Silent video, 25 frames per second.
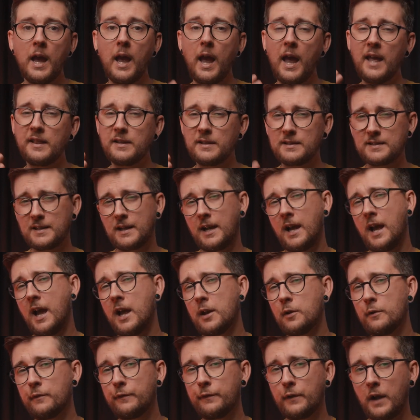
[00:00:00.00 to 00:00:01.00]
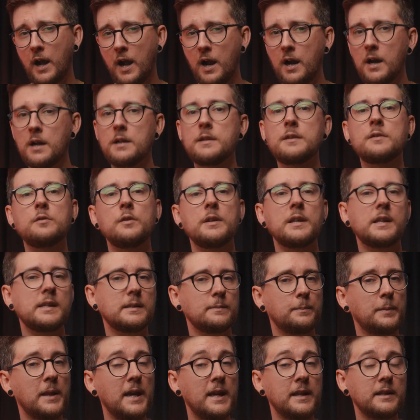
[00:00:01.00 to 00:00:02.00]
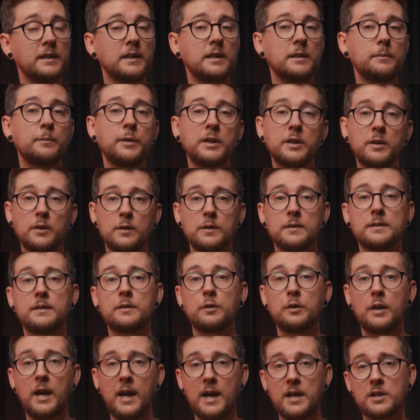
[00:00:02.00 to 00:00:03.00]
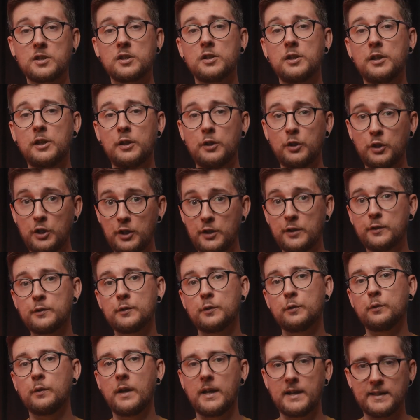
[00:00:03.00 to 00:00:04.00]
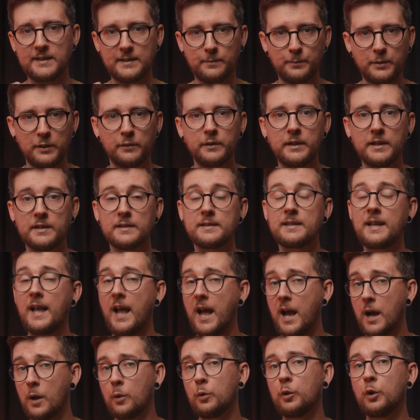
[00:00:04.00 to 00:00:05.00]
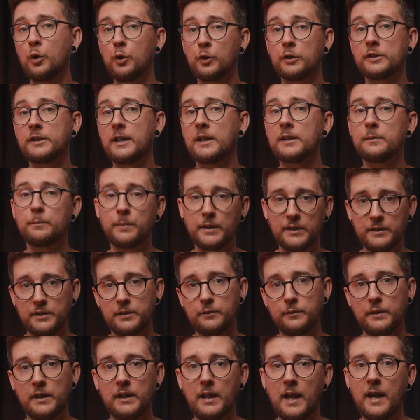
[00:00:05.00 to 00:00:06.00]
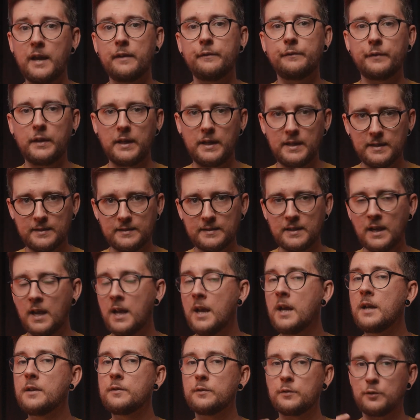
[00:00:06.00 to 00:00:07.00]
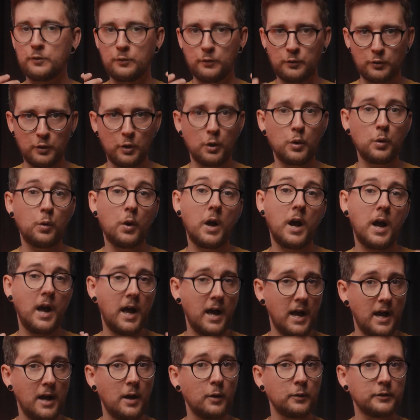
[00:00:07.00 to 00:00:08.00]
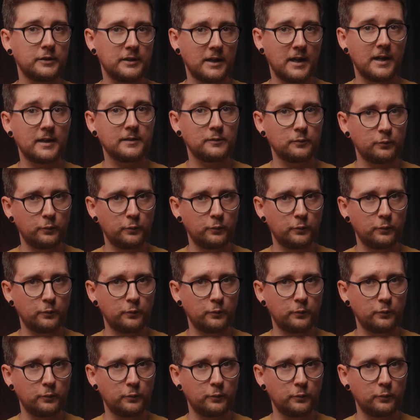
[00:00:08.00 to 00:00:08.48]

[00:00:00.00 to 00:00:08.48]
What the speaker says: and it's kind of hard to explain it because you actually need to experience how long that battery life is to know how that